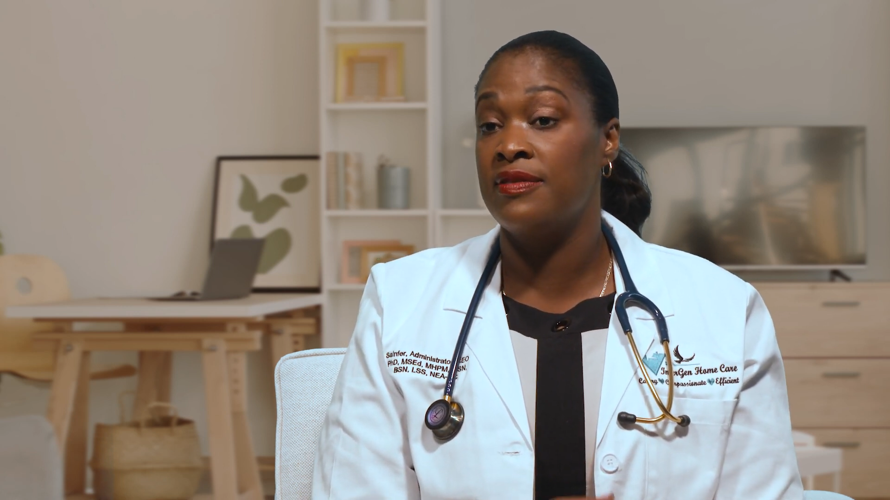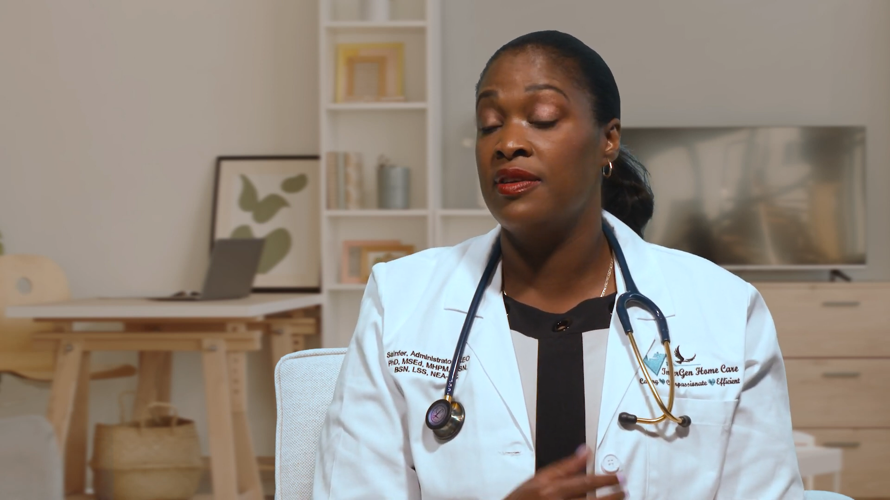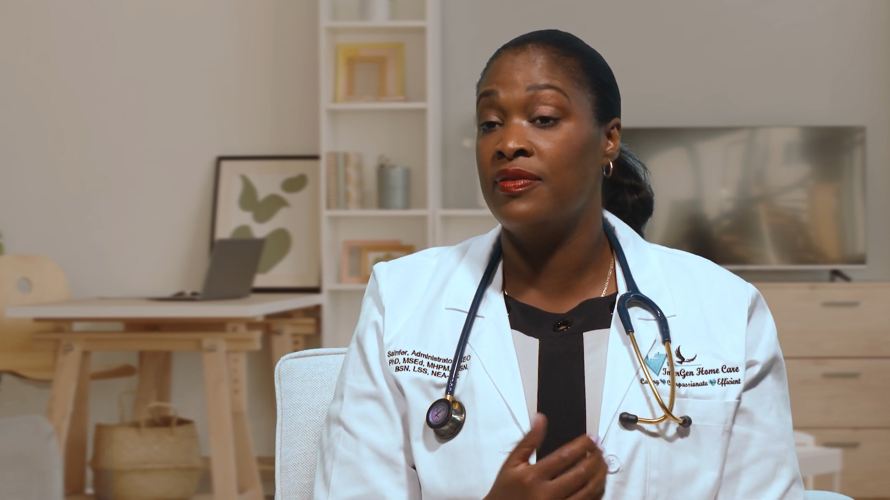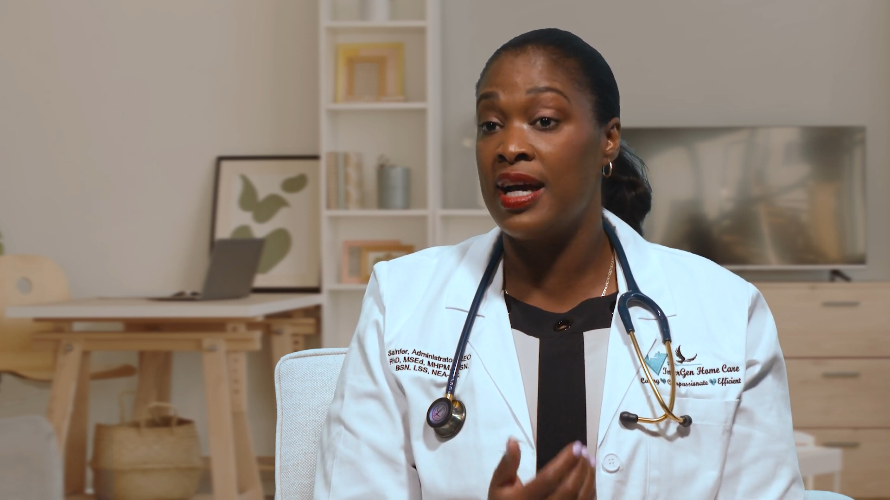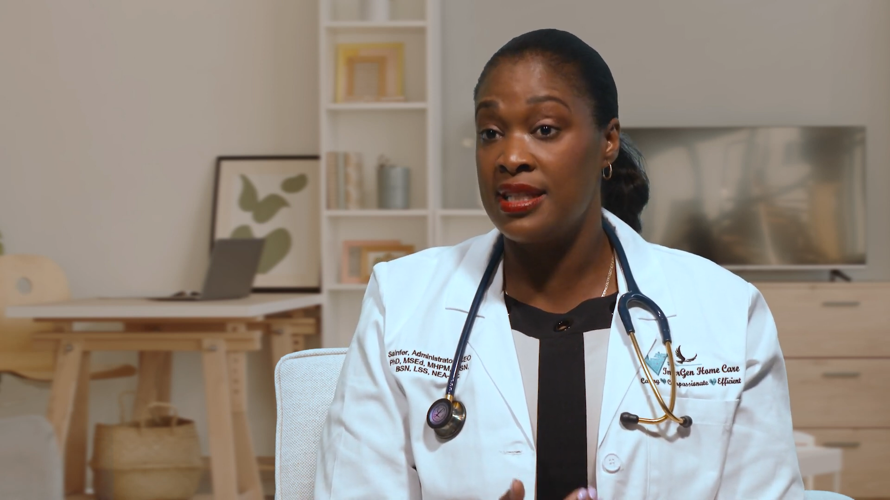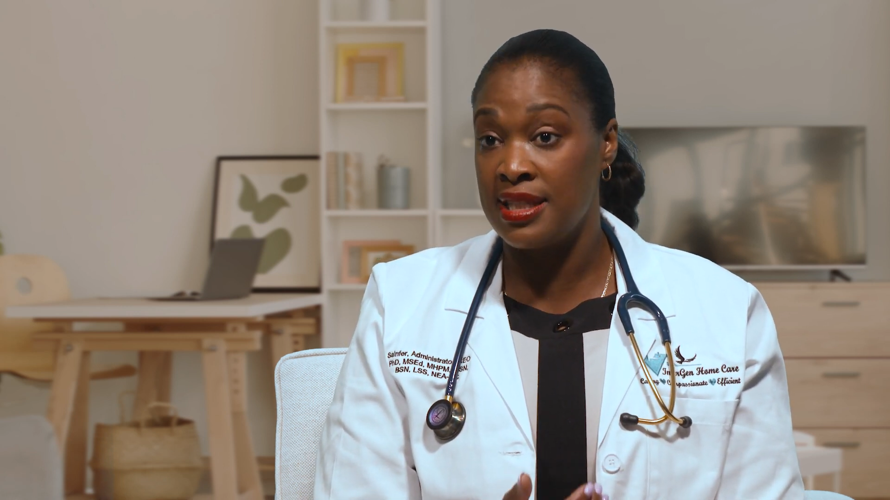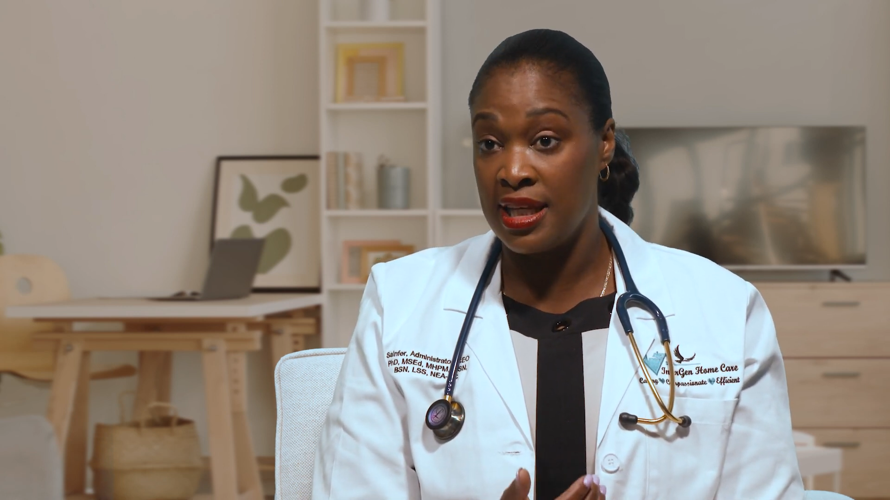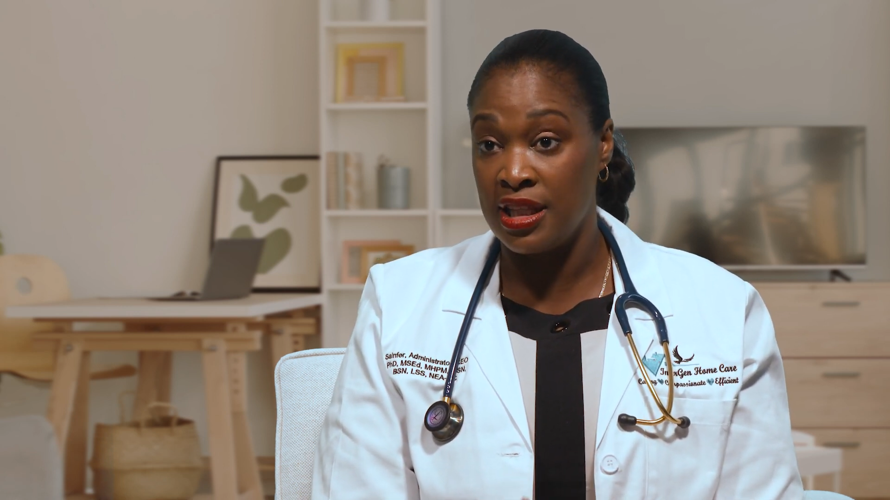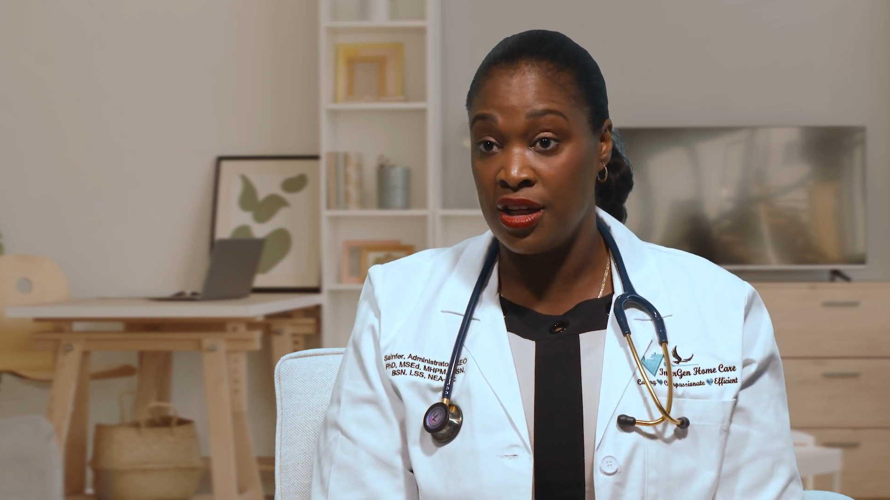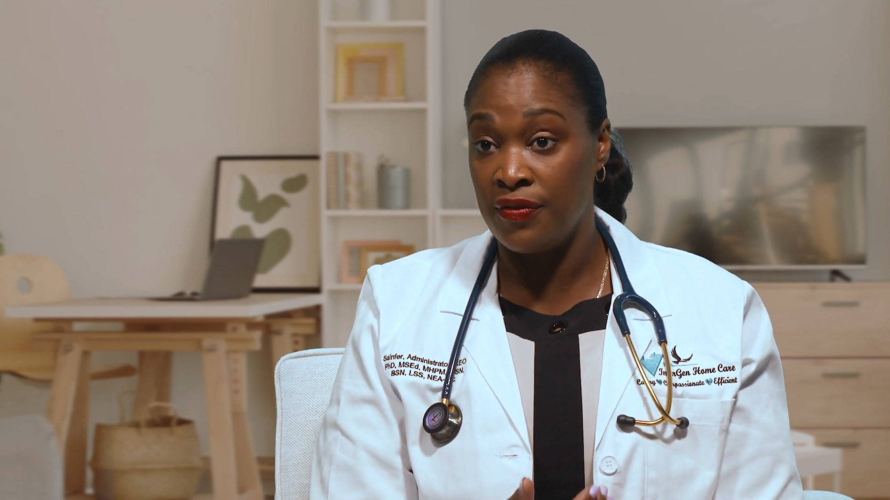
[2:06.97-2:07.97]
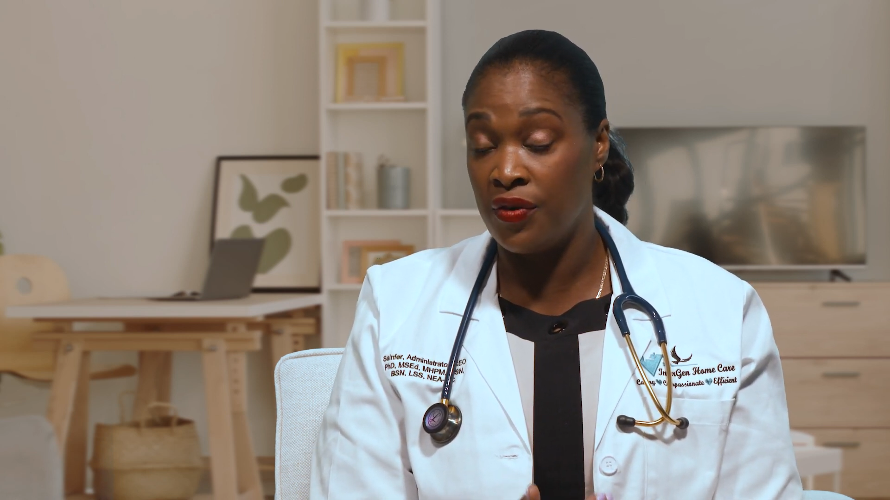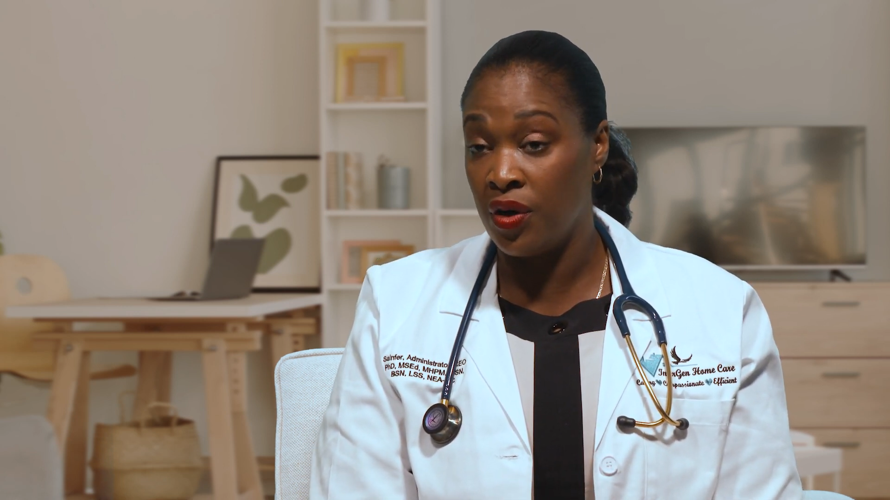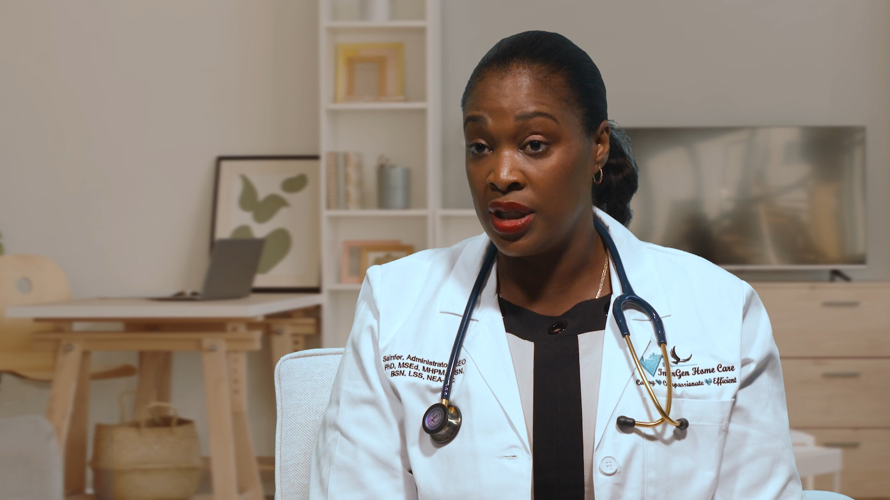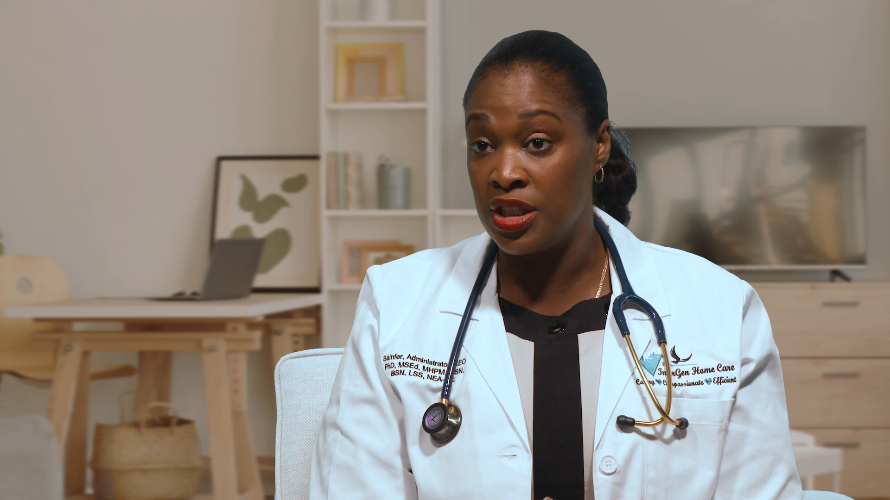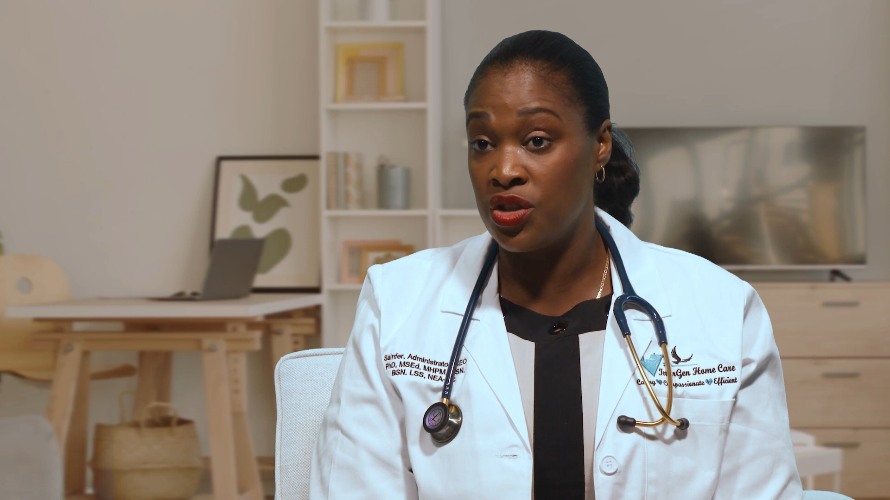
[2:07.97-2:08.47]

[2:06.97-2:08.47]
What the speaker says: devices, and they're falling.